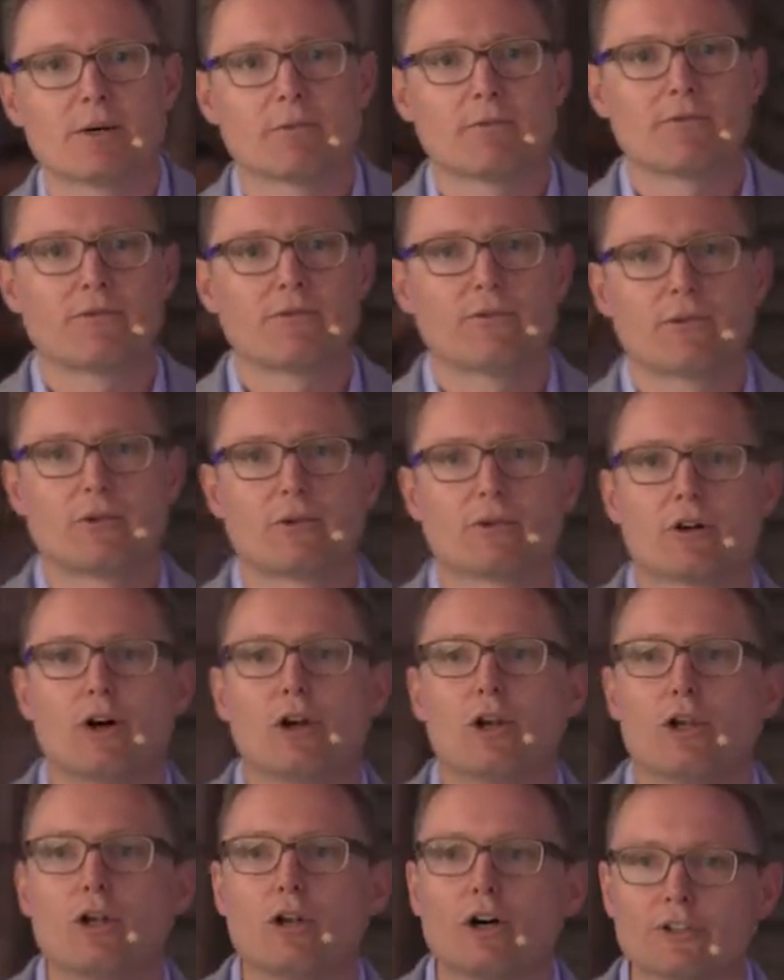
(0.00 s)
for
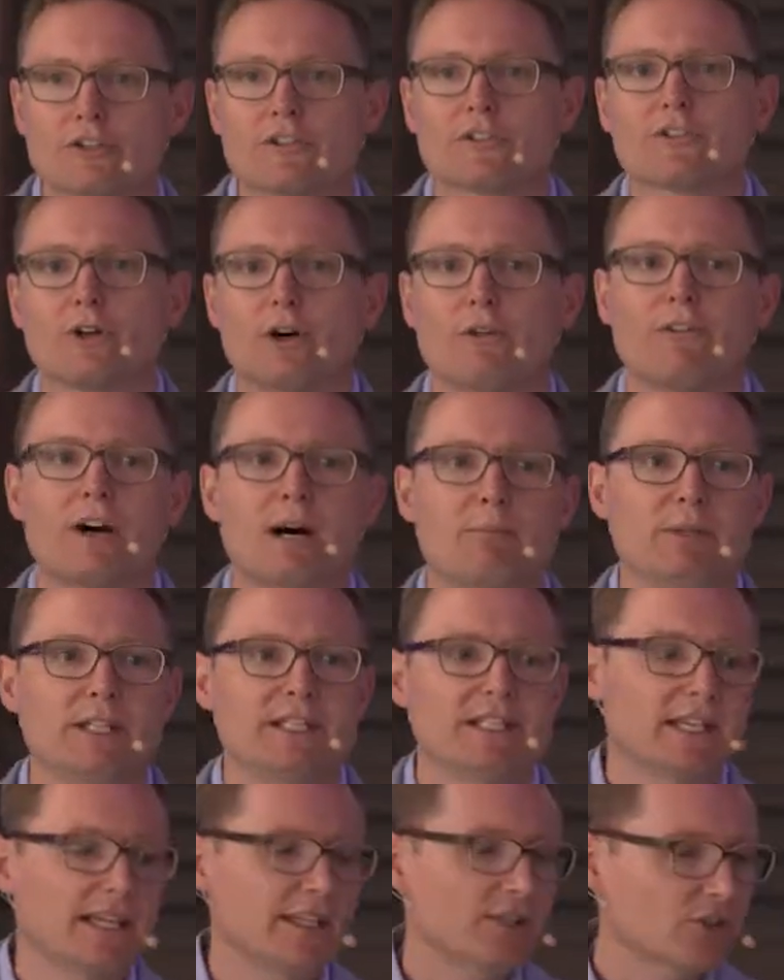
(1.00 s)
lots of
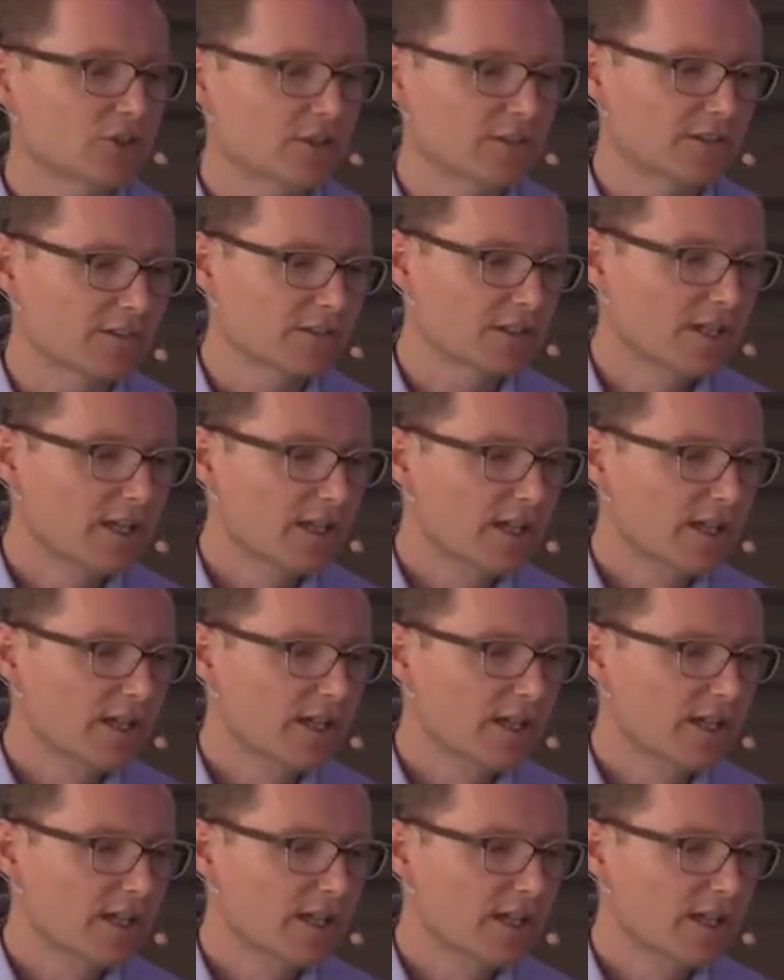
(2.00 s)
applications.